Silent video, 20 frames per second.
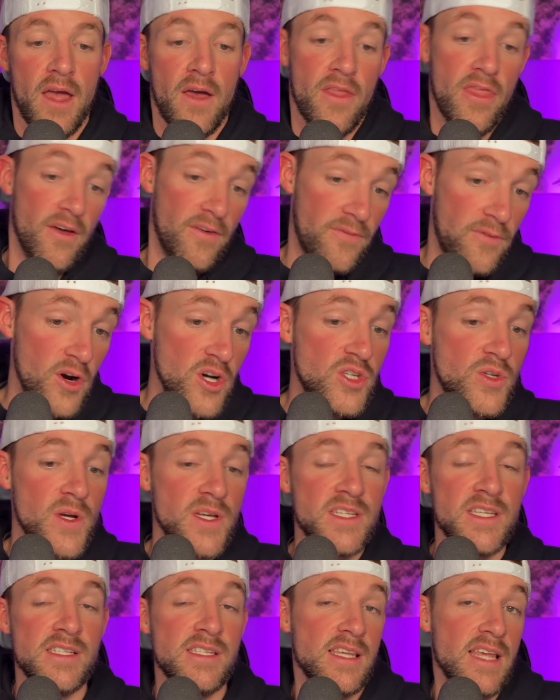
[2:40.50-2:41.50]
The first
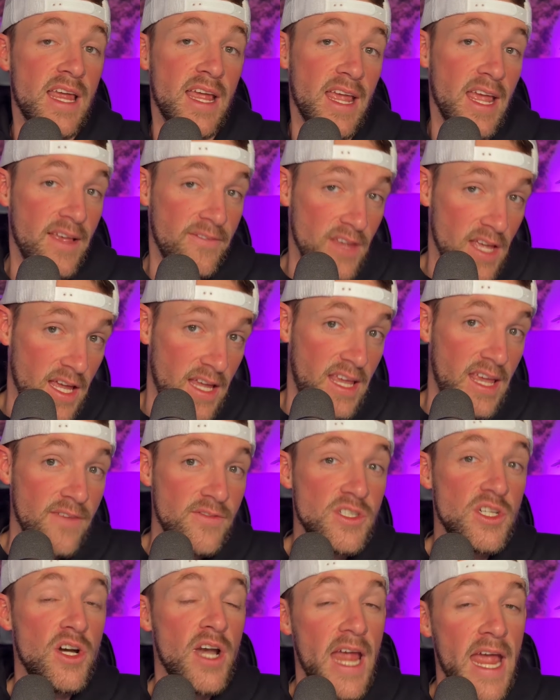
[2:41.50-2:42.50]
reason, it
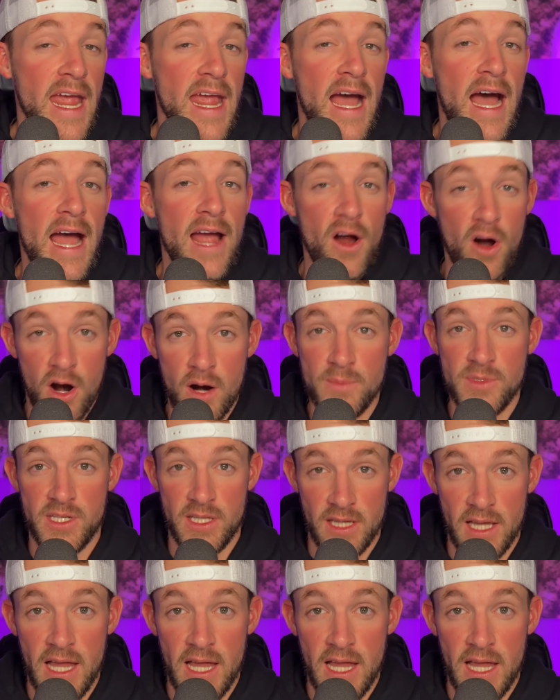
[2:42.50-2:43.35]
gives your AI arms and